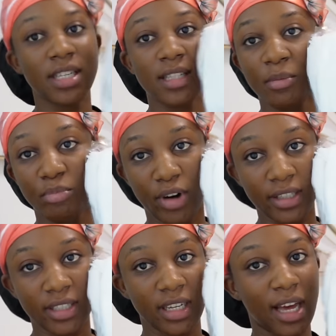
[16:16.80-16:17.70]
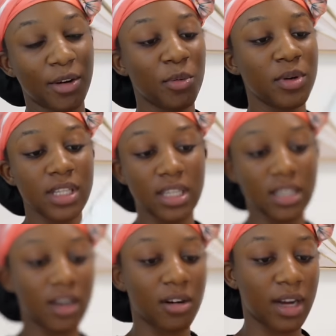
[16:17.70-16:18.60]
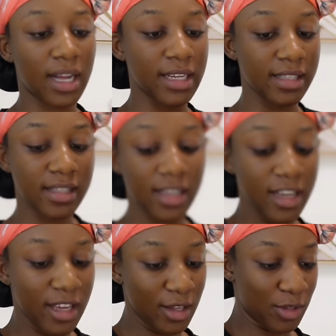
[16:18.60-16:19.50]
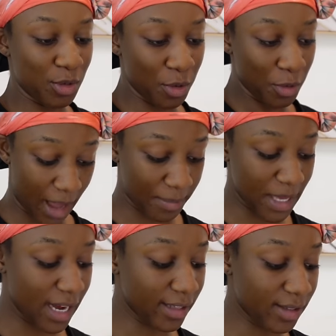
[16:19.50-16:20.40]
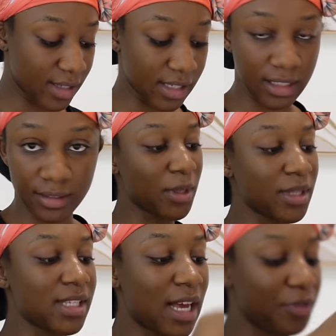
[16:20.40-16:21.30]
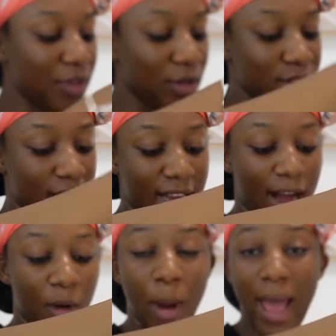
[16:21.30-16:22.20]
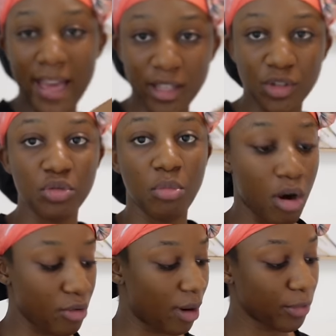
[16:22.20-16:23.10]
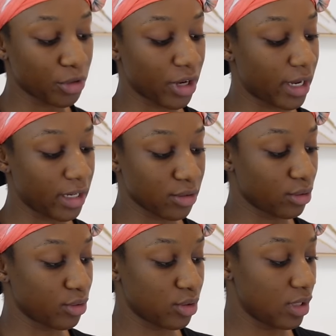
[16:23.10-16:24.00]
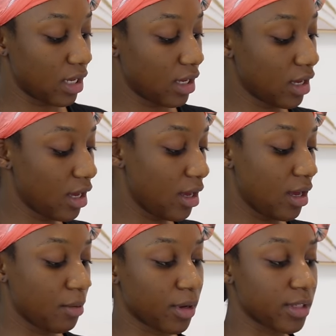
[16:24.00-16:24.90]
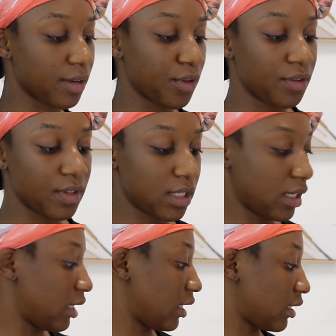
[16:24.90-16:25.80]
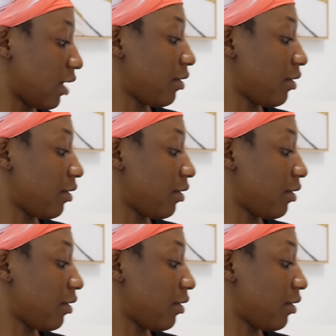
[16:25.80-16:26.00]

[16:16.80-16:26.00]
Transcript: it's a brunch and I don't want any dull colors so i'm eager to see what this outfit looks like i'll wear it tomorrow i'm not trying it on today because i've not even taken a shower